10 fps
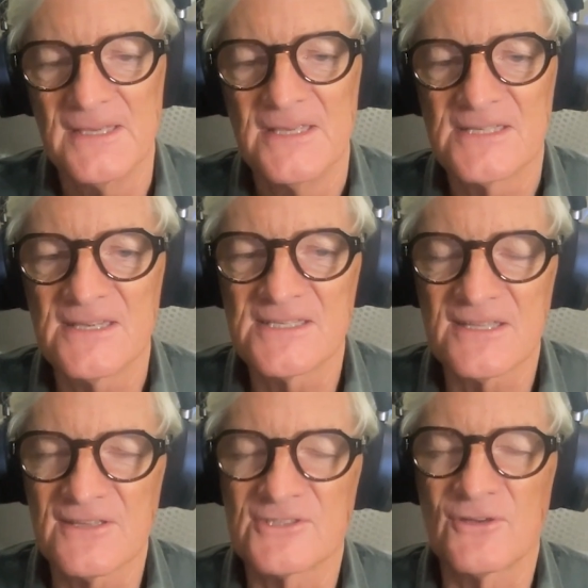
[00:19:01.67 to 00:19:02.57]
So
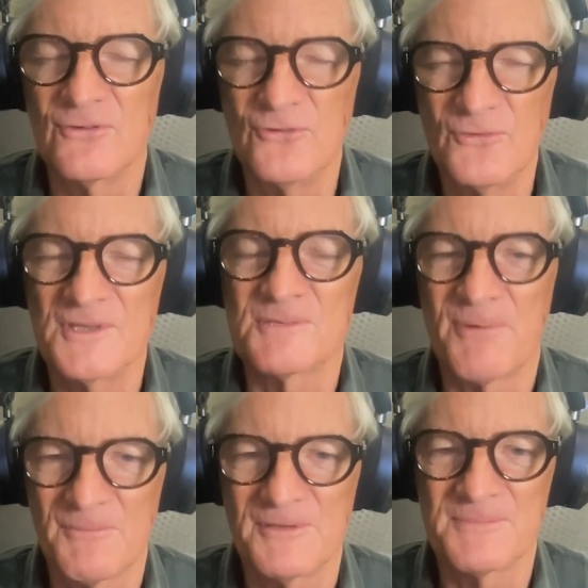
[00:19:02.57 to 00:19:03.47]
there's always
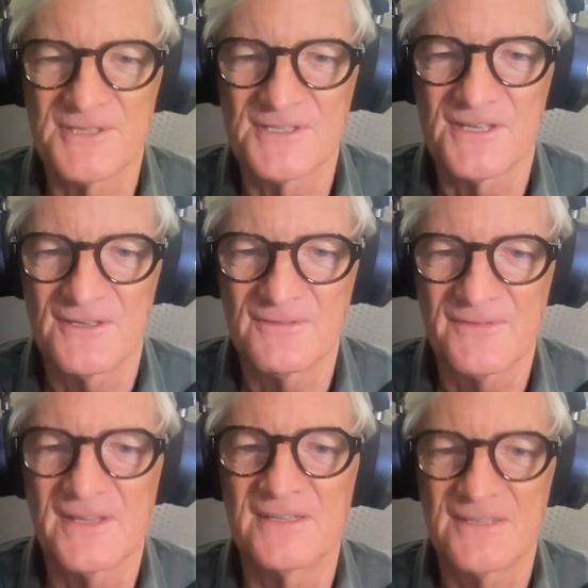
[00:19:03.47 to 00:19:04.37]
problems to solve
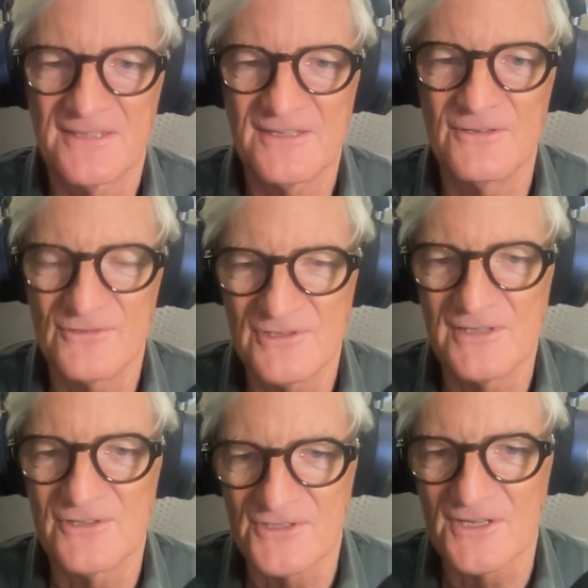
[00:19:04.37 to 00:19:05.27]
and huge
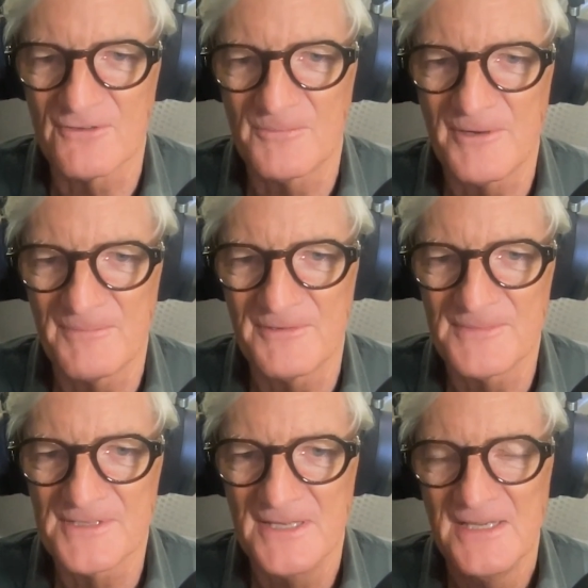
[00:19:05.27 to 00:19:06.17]
logistical
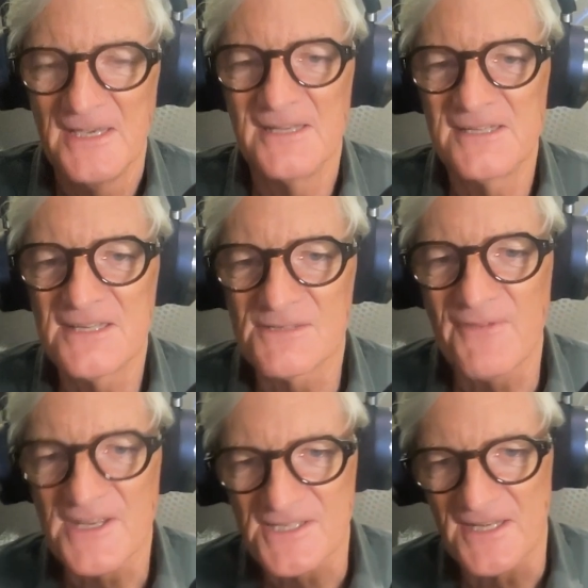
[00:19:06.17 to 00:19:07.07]
problems. And it is
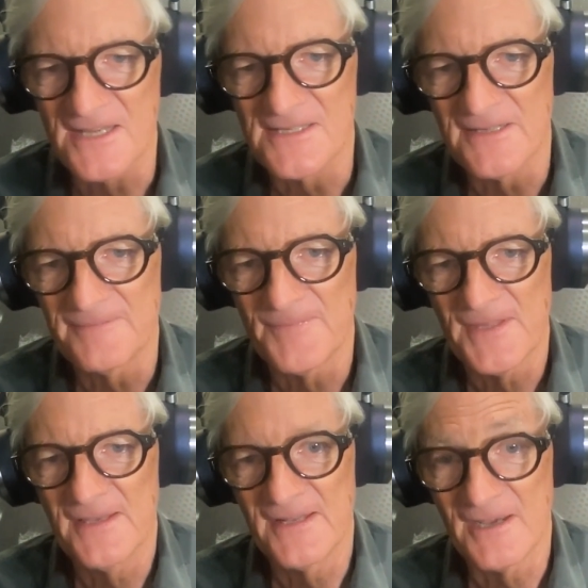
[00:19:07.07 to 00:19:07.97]
fascinating.
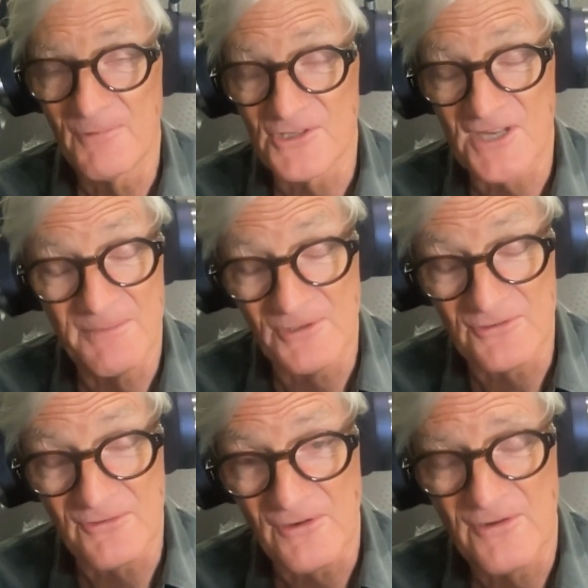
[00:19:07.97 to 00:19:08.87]
And I was able
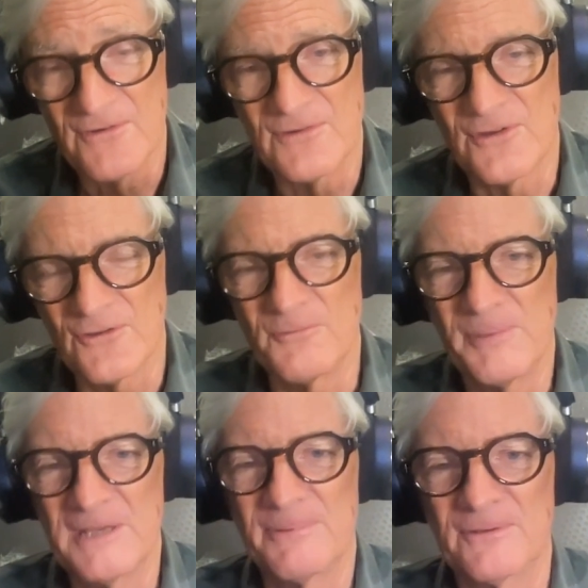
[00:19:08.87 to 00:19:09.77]
to recruit good
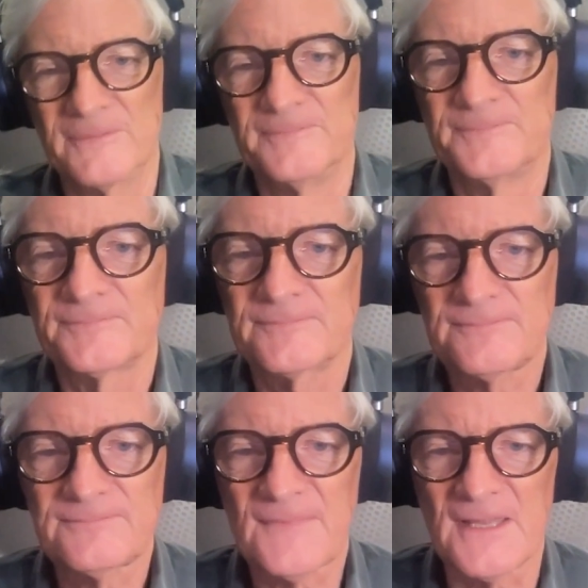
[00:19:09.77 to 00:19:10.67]
people
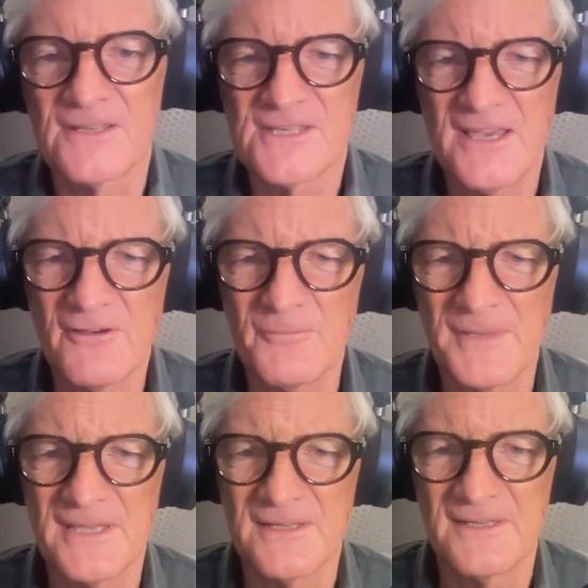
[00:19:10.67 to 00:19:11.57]
to help
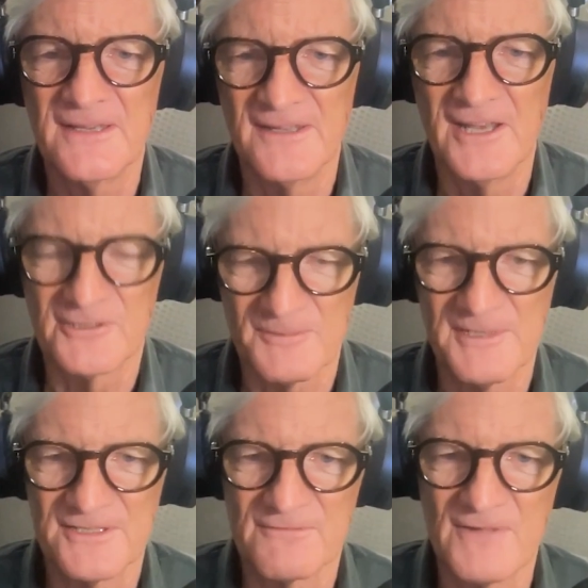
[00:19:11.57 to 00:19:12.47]
me and
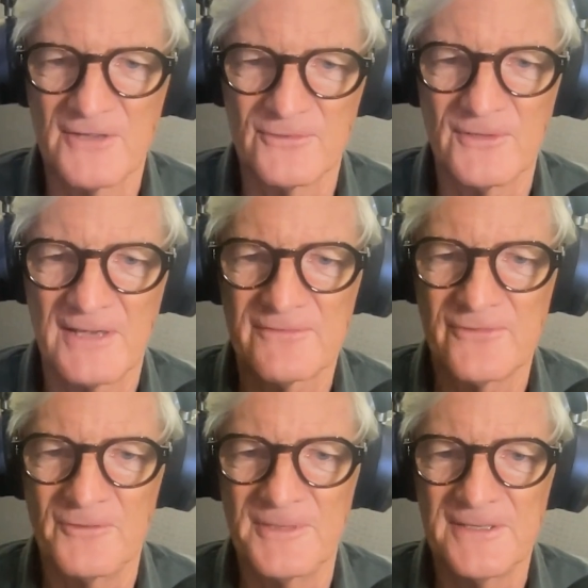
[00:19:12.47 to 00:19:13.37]
ultimately to run all that
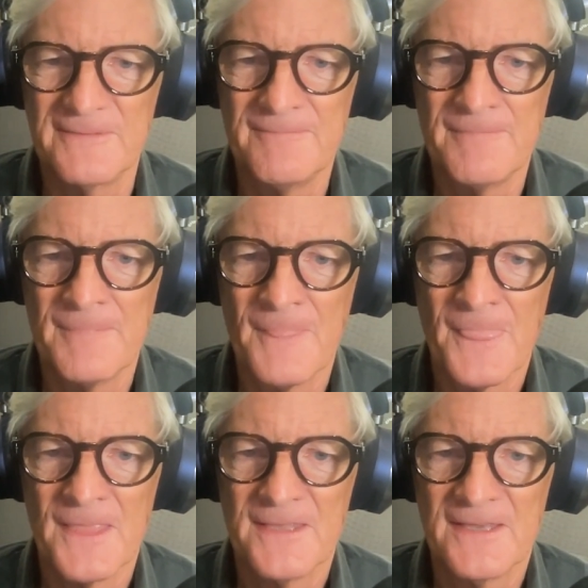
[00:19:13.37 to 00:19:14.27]
for me.
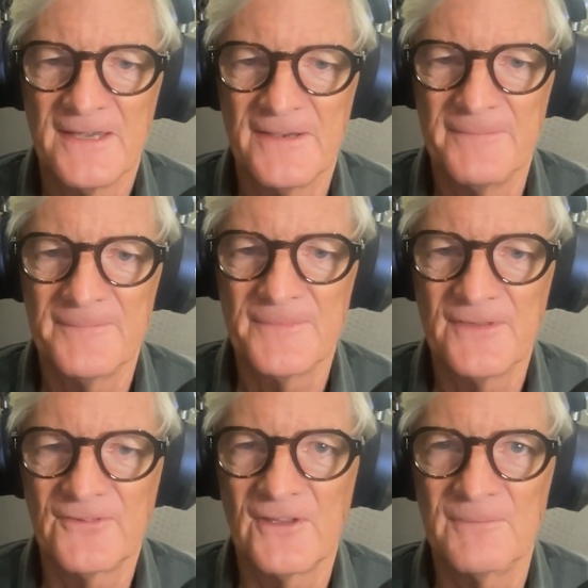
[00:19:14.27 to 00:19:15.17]
But
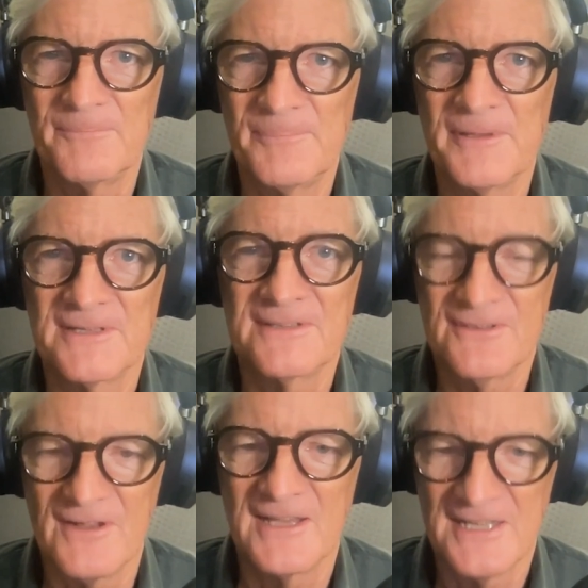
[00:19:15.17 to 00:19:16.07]

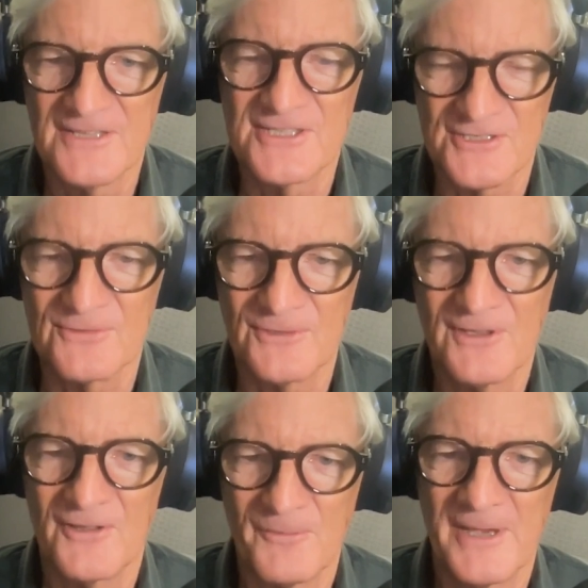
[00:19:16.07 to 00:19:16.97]
I learned it
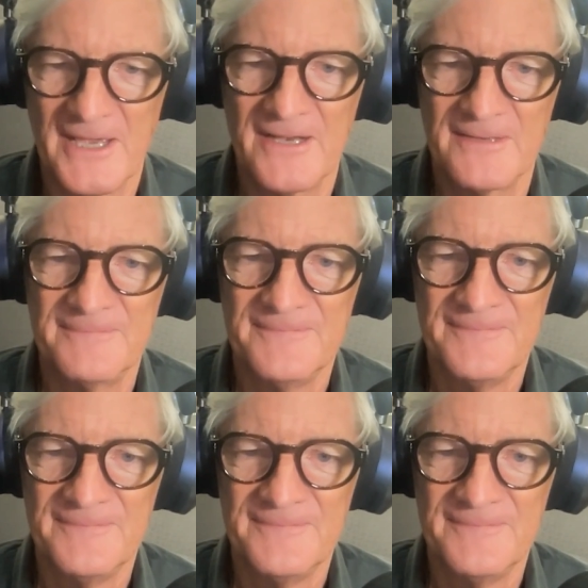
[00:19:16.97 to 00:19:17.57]
all on the way up.